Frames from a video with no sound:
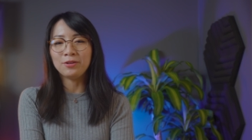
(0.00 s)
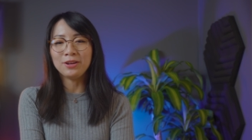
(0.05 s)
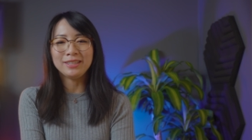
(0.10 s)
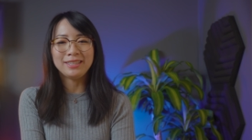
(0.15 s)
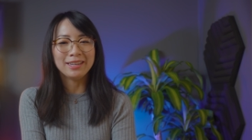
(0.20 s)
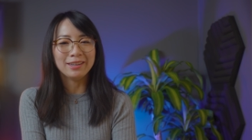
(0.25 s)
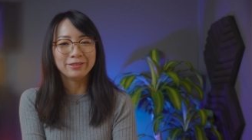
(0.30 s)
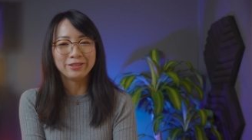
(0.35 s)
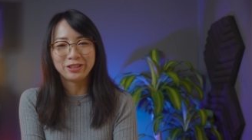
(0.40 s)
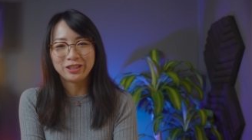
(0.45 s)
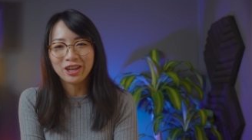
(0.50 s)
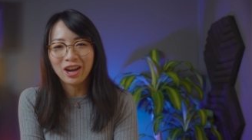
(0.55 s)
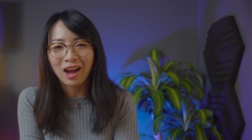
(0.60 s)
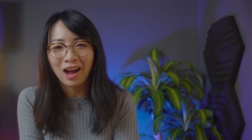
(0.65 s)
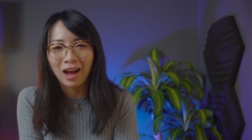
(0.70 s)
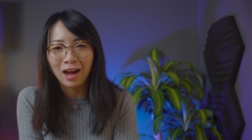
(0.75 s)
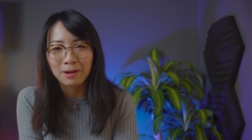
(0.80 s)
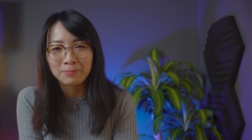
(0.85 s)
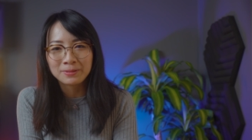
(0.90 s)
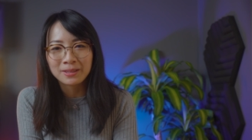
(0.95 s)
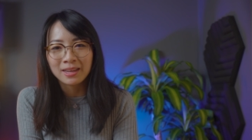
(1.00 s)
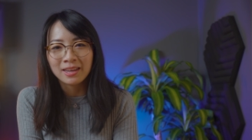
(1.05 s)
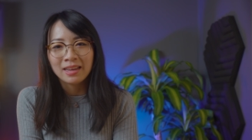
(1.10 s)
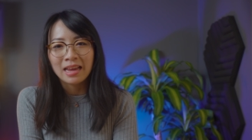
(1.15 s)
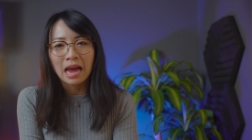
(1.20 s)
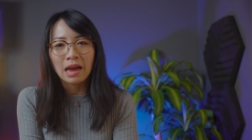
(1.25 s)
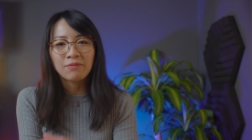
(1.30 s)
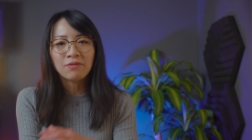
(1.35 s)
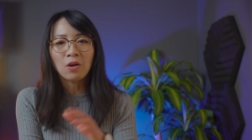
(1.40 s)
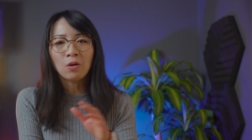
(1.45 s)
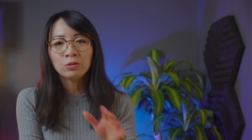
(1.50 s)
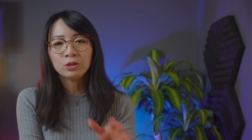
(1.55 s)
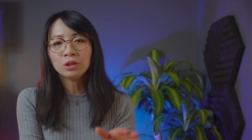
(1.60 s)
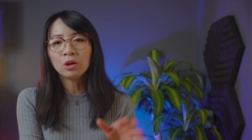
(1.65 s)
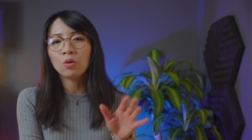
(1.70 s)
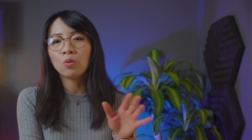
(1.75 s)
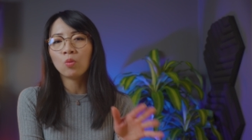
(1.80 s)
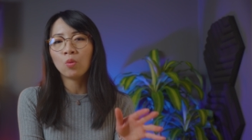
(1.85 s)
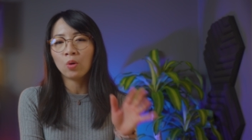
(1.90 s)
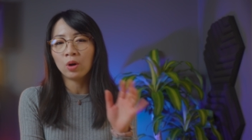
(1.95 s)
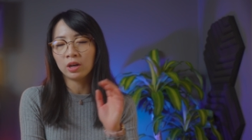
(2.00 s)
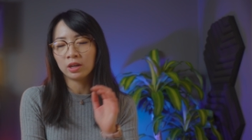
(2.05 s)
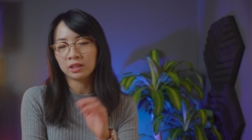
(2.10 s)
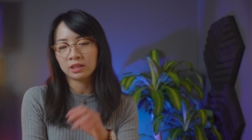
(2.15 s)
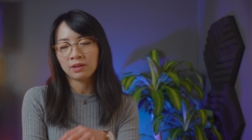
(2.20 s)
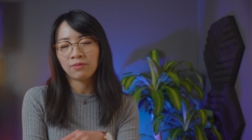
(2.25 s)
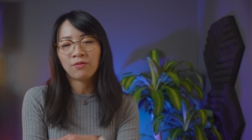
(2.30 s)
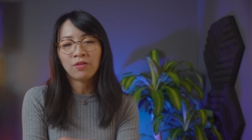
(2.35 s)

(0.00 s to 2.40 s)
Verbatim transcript: retail jobs, I've also worked